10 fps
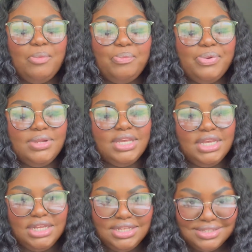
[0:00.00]

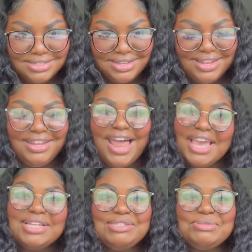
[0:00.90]
please
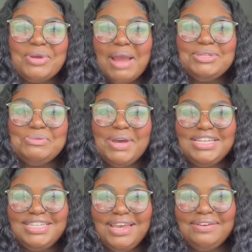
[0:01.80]
like and subscribe to my
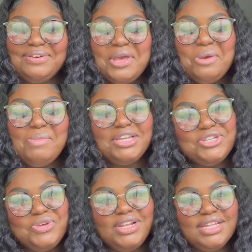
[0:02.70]
channel. Make
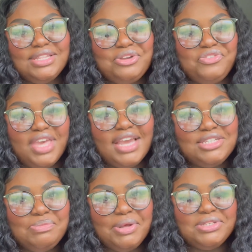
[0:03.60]
sure you click the
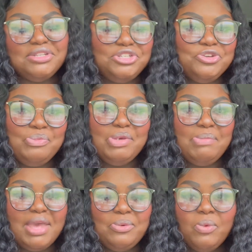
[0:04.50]
notification bell so that you can be
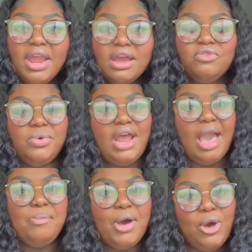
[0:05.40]
made aware of when
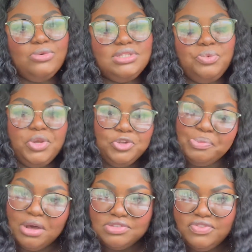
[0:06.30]
I post. We do
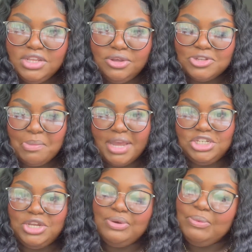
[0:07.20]
post videos on my
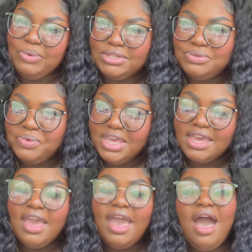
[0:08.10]
channel once a
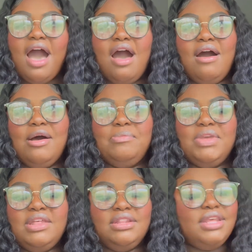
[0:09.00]
week.
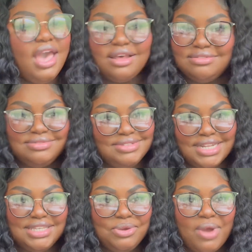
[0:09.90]
And yeah,
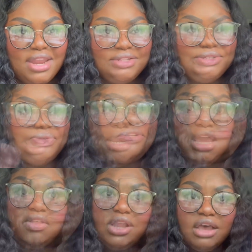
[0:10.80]
let's get right into it.
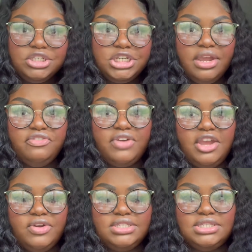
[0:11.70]
Now, the Lost Cherry
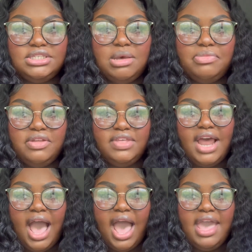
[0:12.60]
fragrance is something
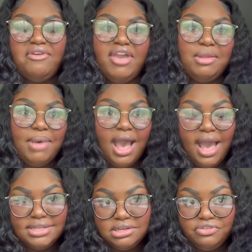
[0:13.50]
that I have had my
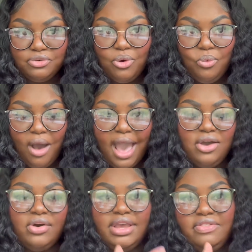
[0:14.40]
eyes on for a
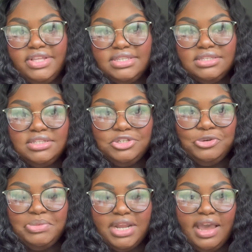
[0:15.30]
while, and this is the
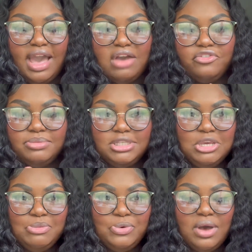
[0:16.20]
dupe that I got from
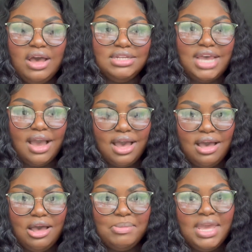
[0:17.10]

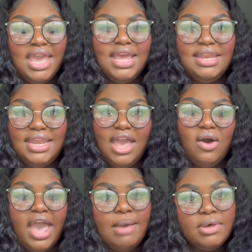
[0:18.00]
Temu.com.
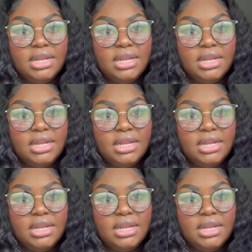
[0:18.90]
Now, I am going